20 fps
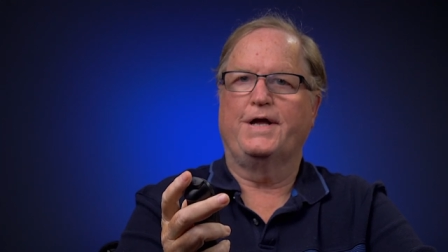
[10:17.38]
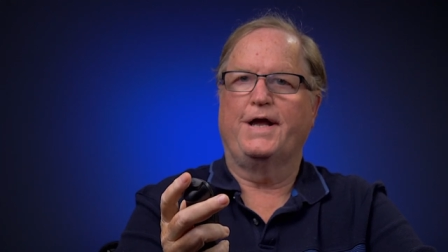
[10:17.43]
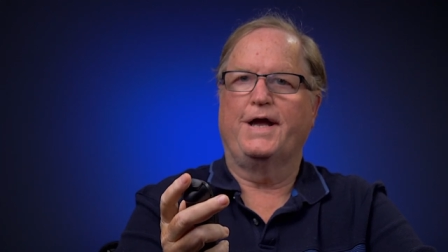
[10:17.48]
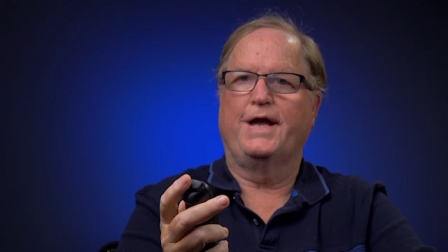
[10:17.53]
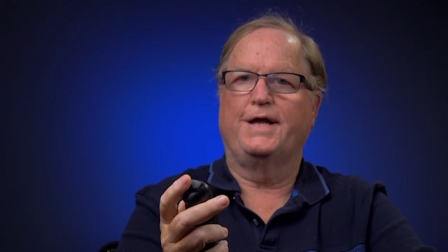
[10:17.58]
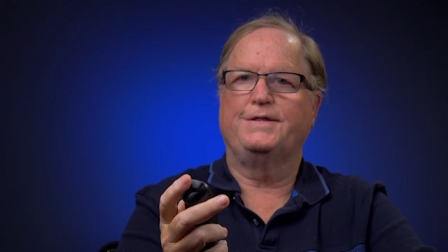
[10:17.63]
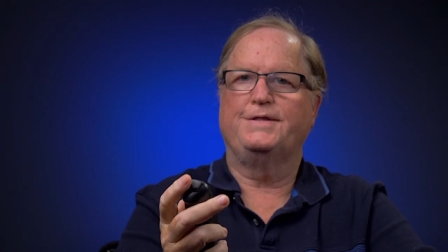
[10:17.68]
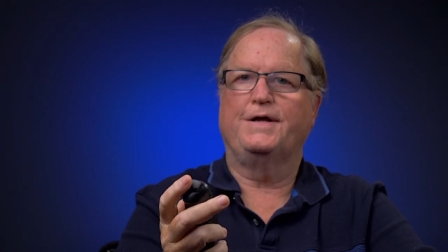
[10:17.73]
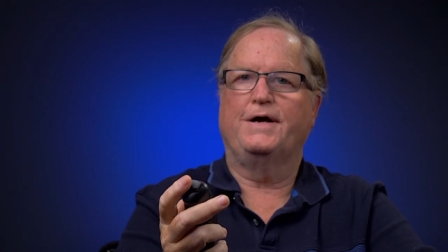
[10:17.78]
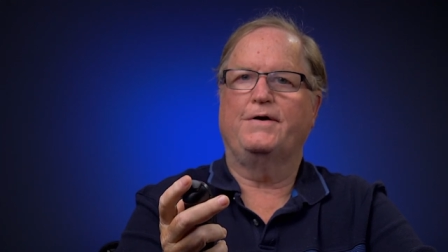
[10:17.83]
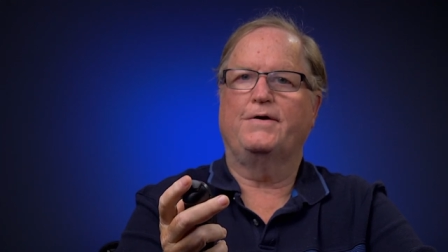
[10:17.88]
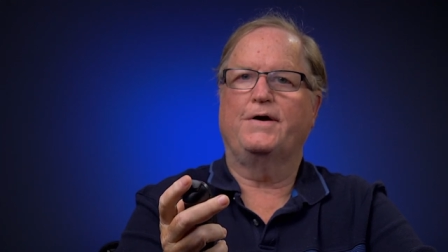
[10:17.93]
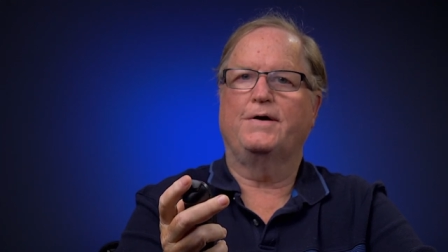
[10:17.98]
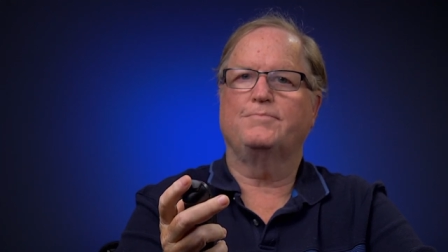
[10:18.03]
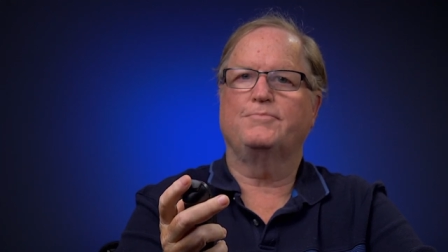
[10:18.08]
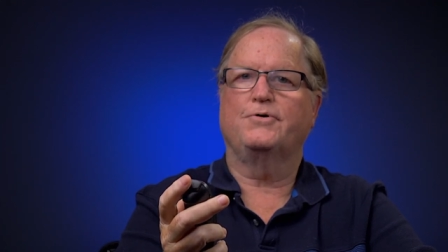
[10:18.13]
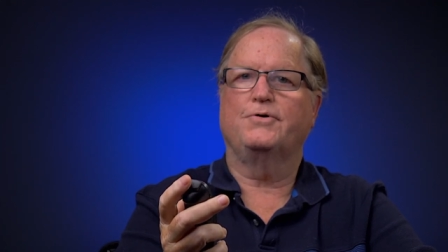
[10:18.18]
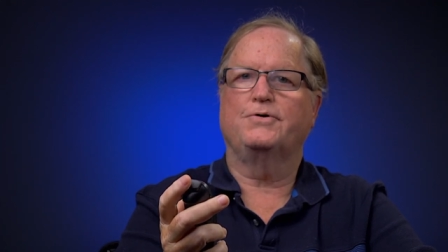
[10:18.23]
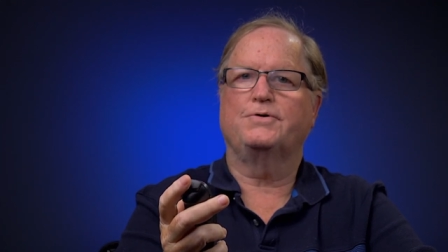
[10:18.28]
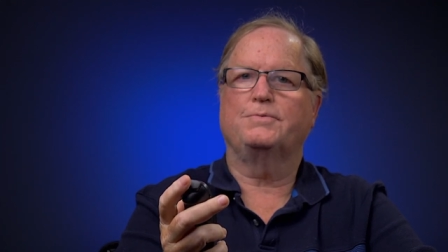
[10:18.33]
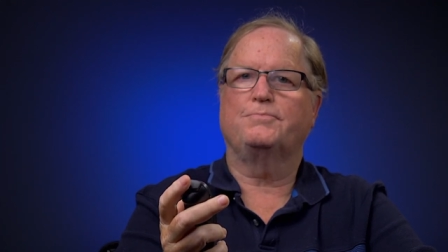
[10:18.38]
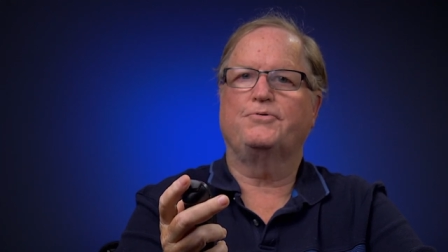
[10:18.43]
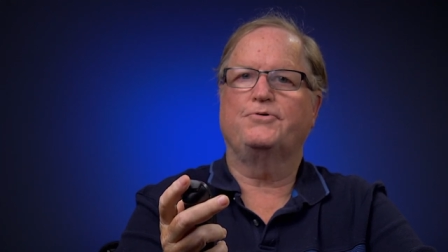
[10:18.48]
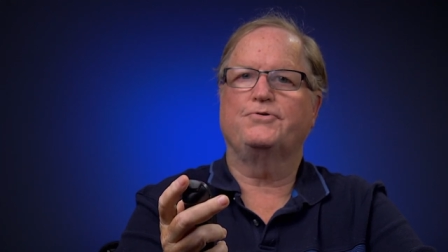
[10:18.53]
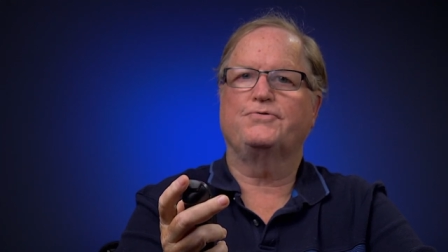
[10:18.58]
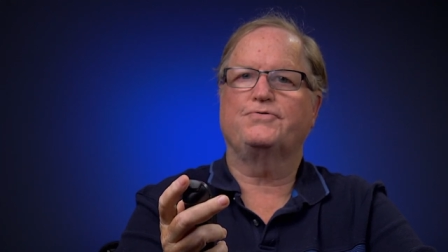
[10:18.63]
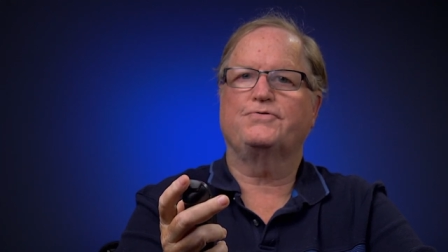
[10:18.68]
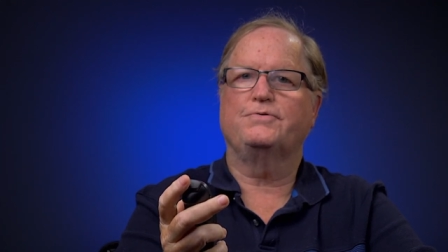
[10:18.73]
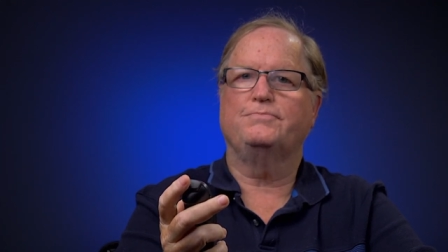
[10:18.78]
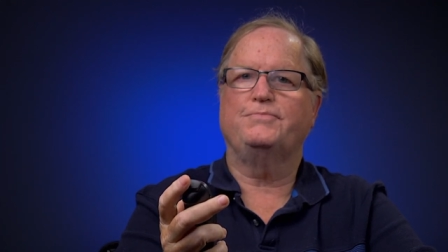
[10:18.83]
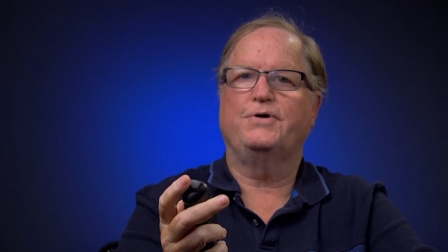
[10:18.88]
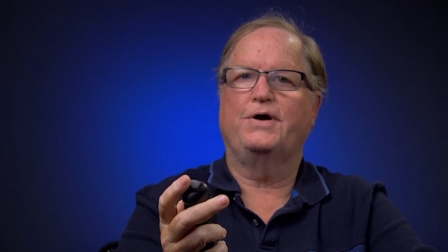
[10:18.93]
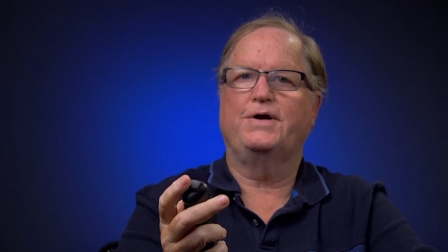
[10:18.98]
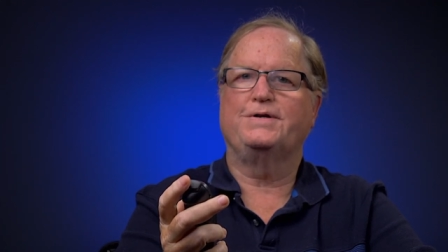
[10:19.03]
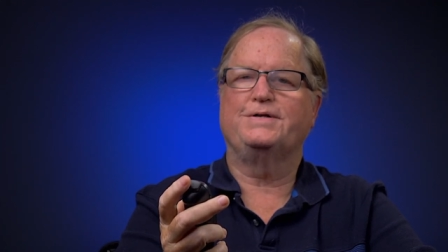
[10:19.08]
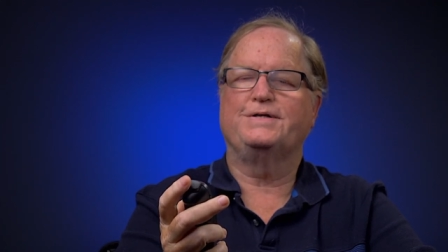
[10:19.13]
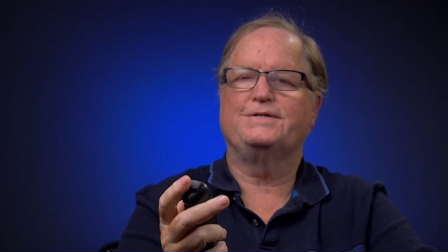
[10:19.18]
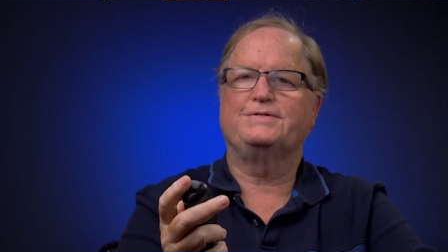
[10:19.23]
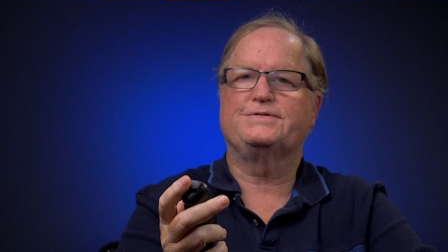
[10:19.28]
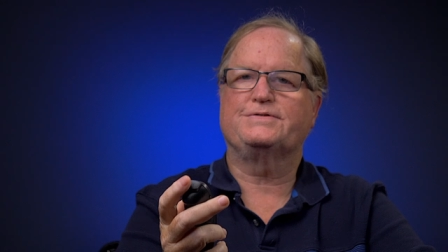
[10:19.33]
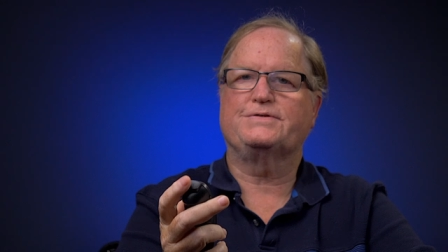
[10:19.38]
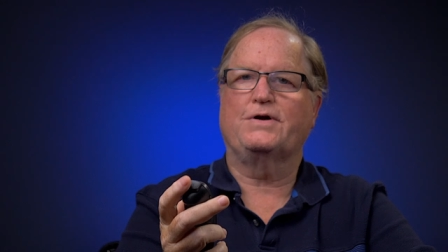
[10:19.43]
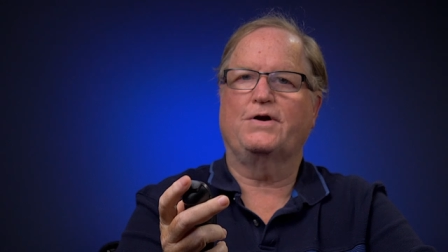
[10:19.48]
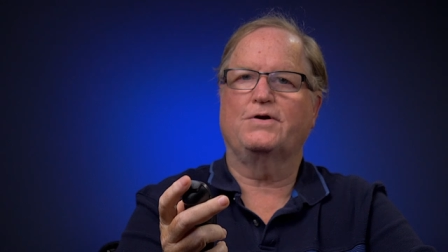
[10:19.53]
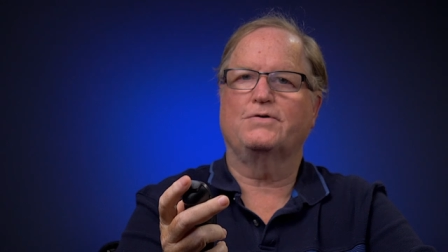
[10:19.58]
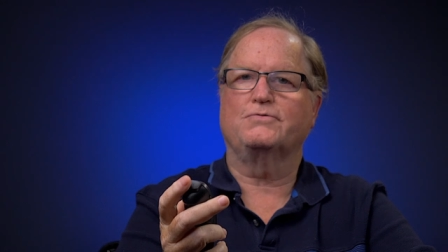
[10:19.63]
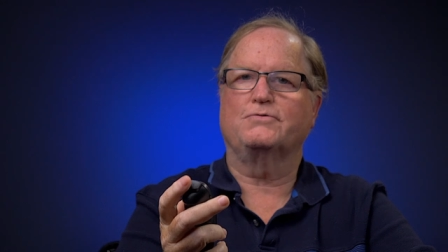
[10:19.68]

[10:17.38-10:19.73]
And now I'm going to push the button and start